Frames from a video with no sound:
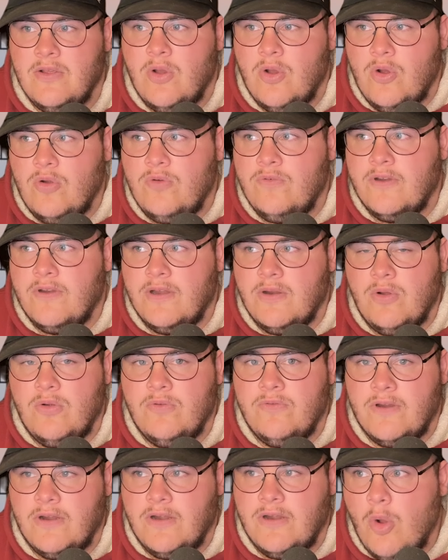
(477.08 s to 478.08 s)
over and
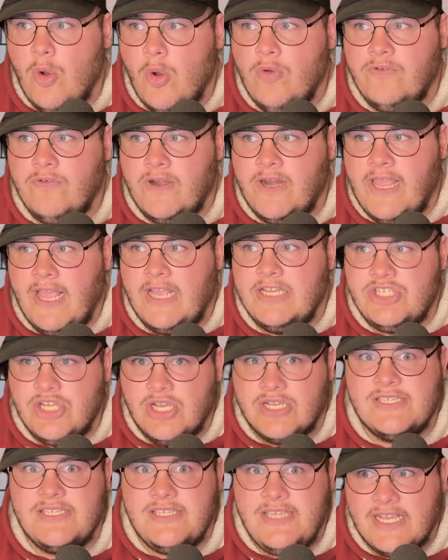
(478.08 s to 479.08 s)
over and over again
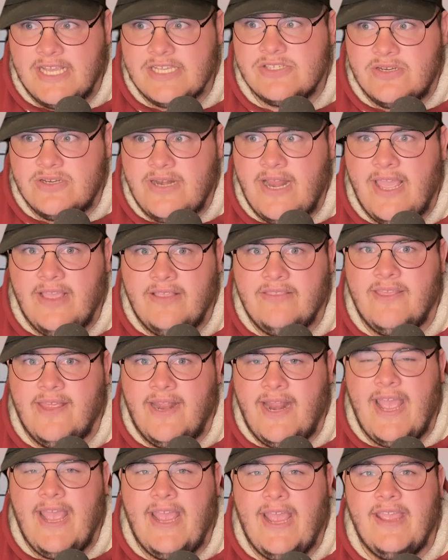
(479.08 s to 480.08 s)
just yesterday and
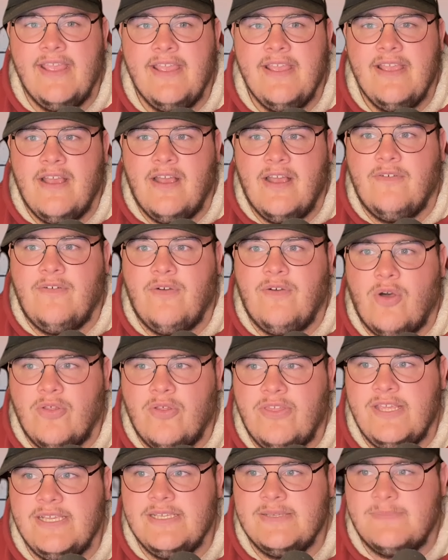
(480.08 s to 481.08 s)
today, of all
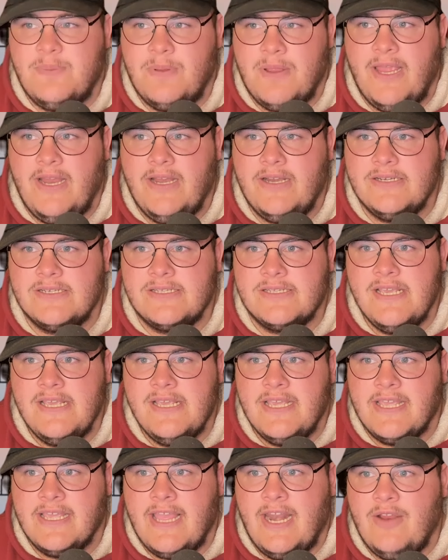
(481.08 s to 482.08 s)
these players
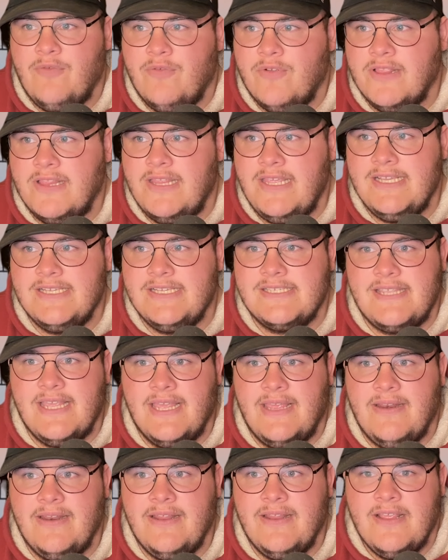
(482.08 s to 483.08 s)
getting released.
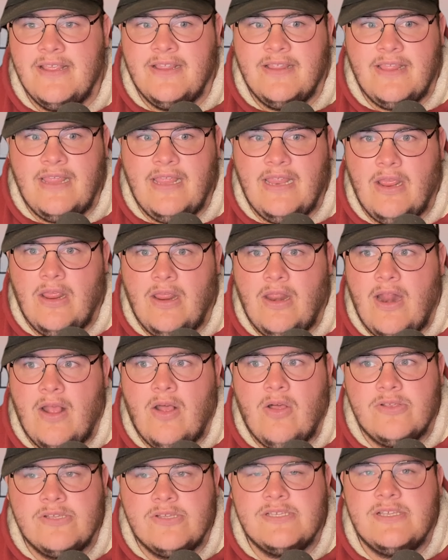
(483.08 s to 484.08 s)
And
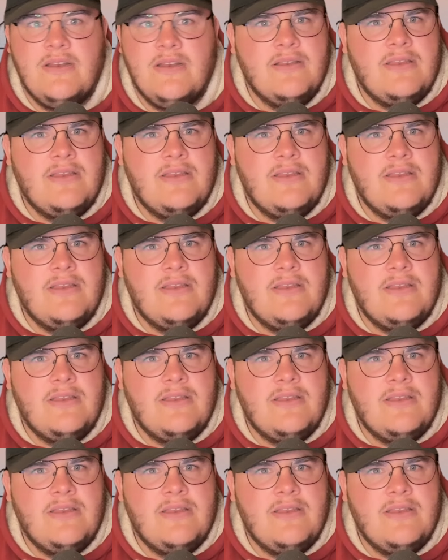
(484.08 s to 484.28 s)
all of a sudden,